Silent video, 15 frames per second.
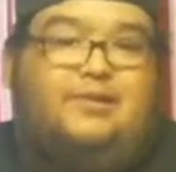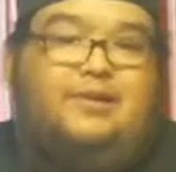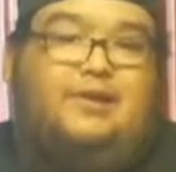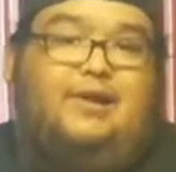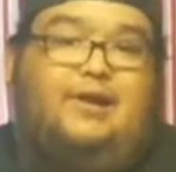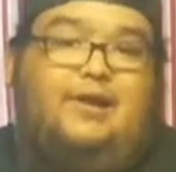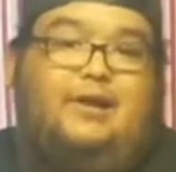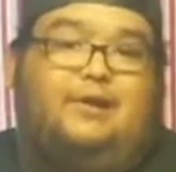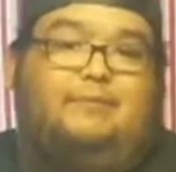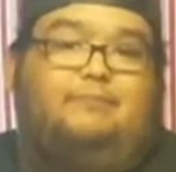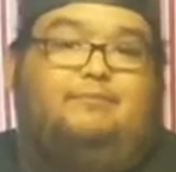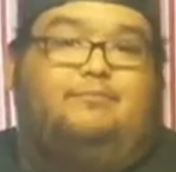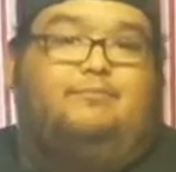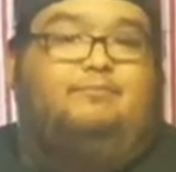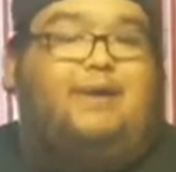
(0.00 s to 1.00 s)

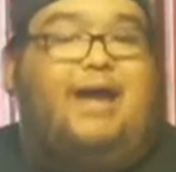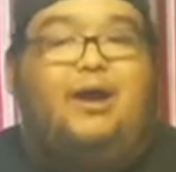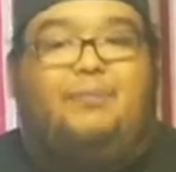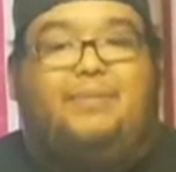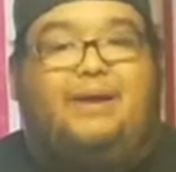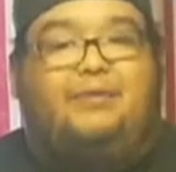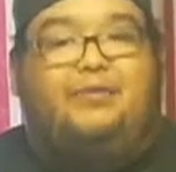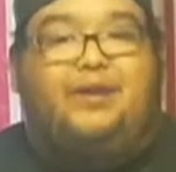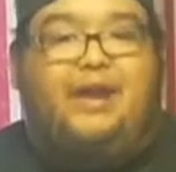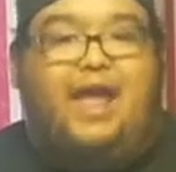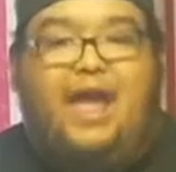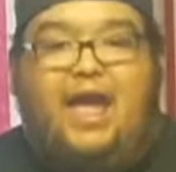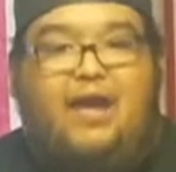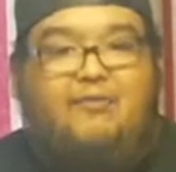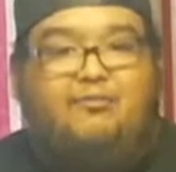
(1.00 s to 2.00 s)
Pound and a
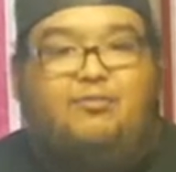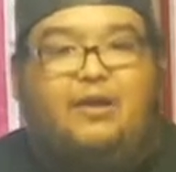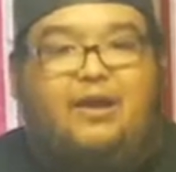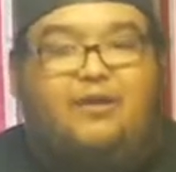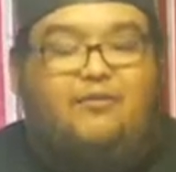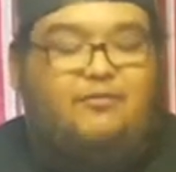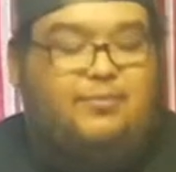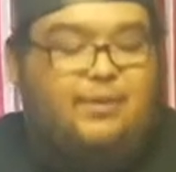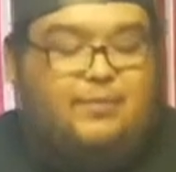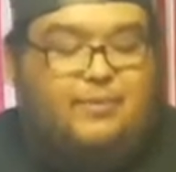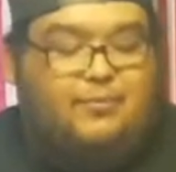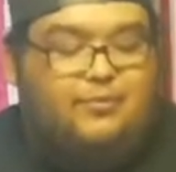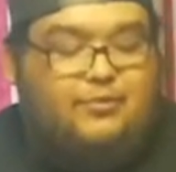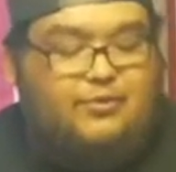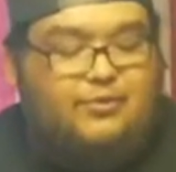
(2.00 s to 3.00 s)
half, however many
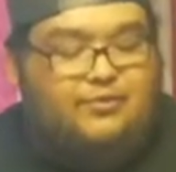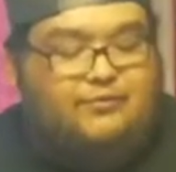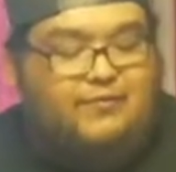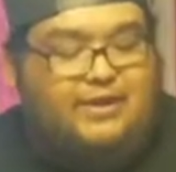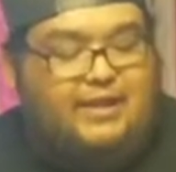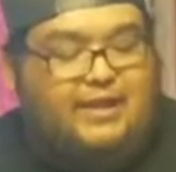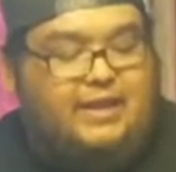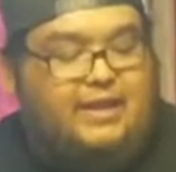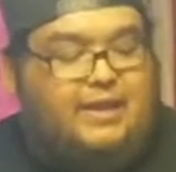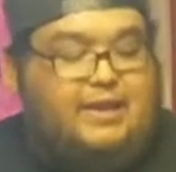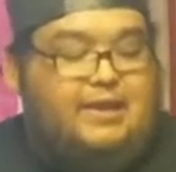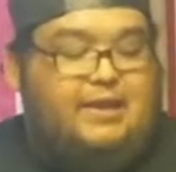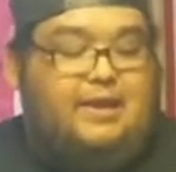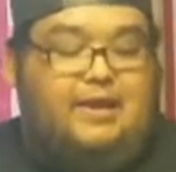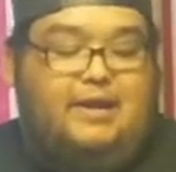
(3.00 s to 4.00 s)
people you're feeding.
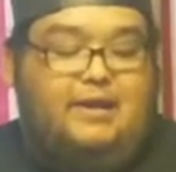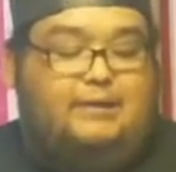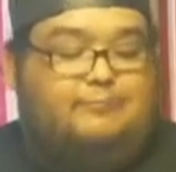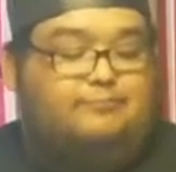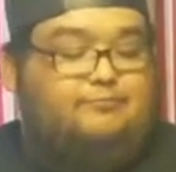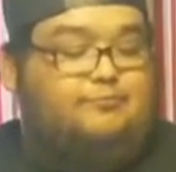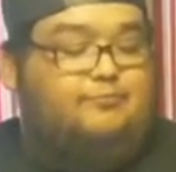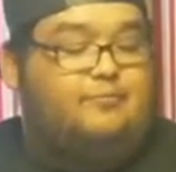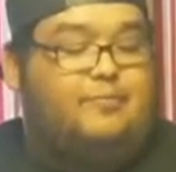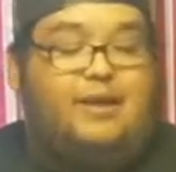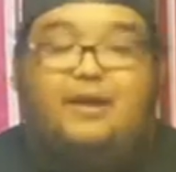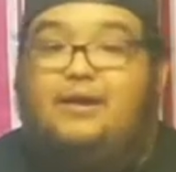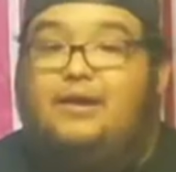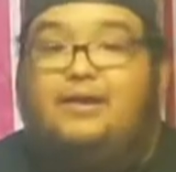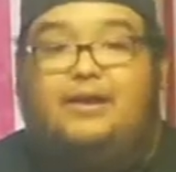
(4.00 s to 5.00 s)

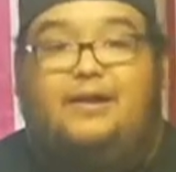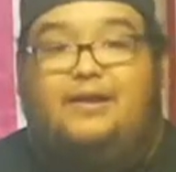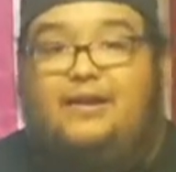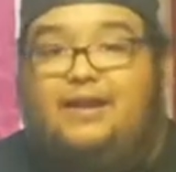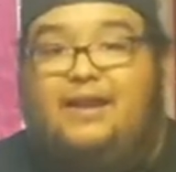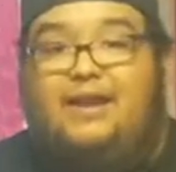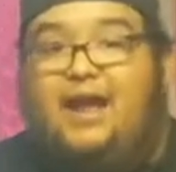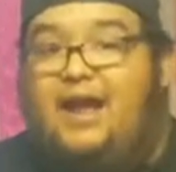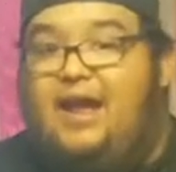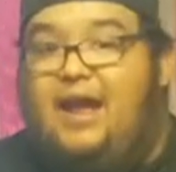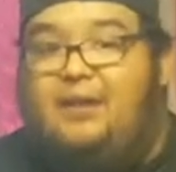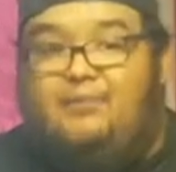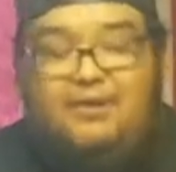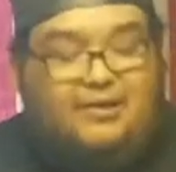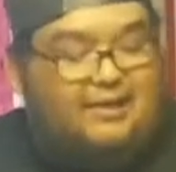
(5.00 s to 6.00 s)
Again, I
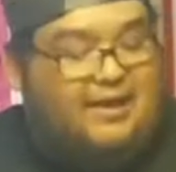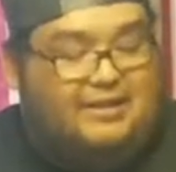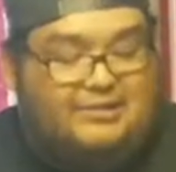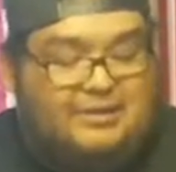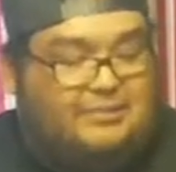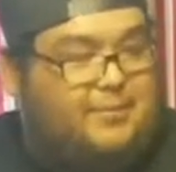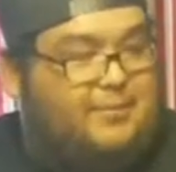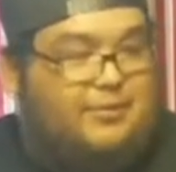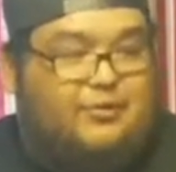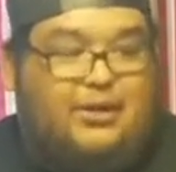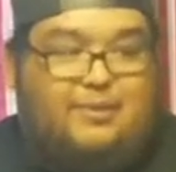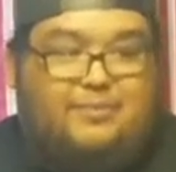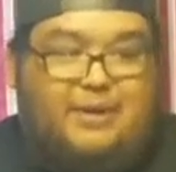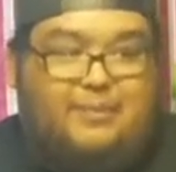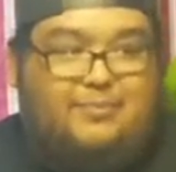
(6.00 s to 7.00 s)
eyeball it. I chop up a
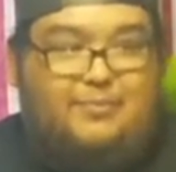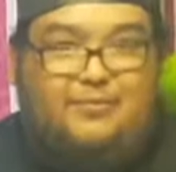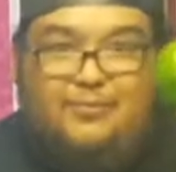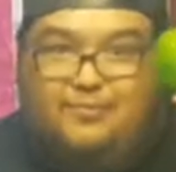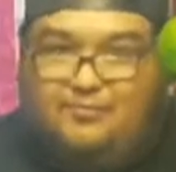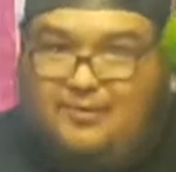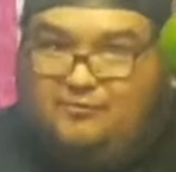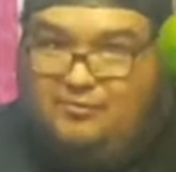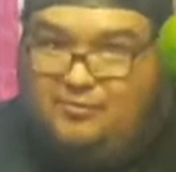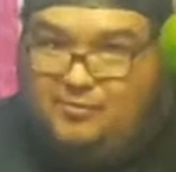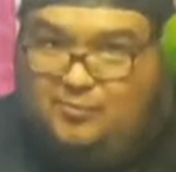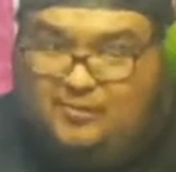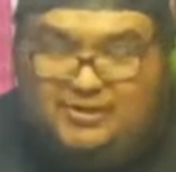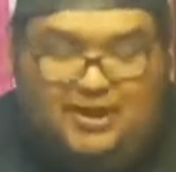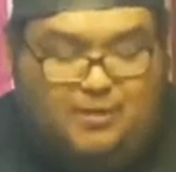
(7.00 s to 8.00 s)
green pepper, preferably
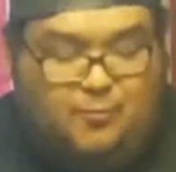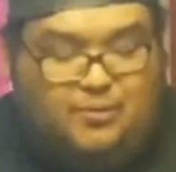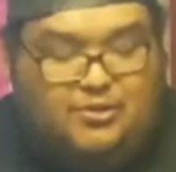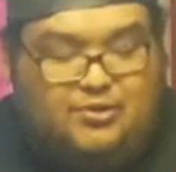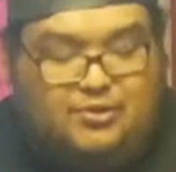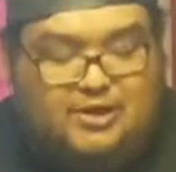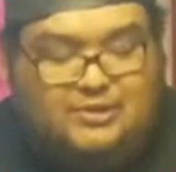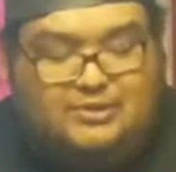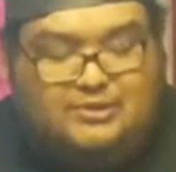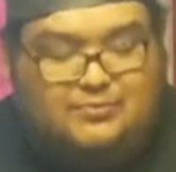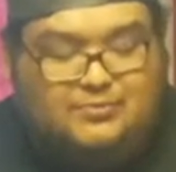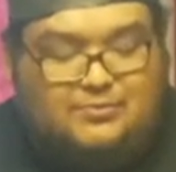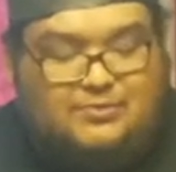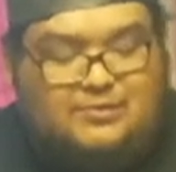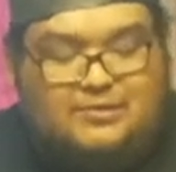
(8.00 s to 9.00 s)
one not withered like this
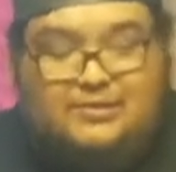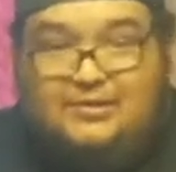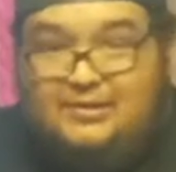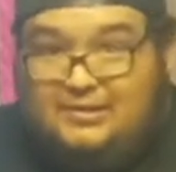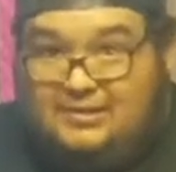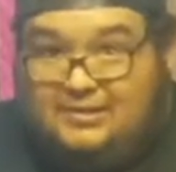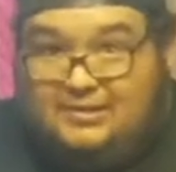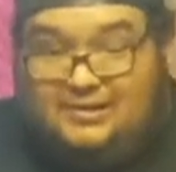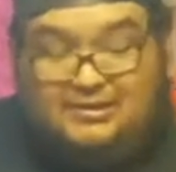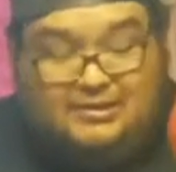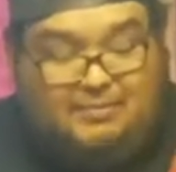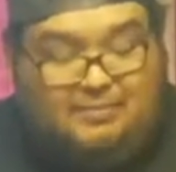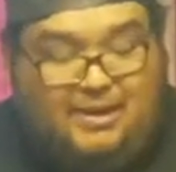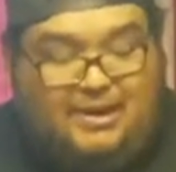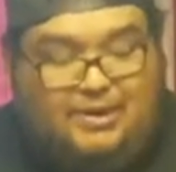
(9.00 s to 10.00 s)
one,
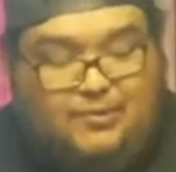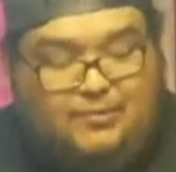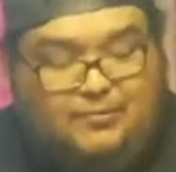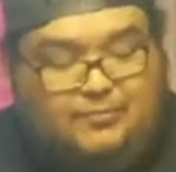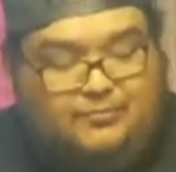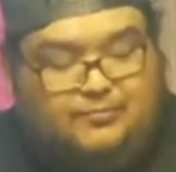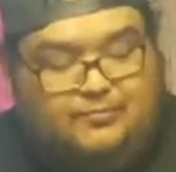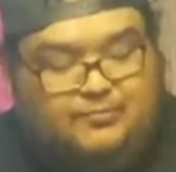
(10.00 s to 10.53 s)
tomato,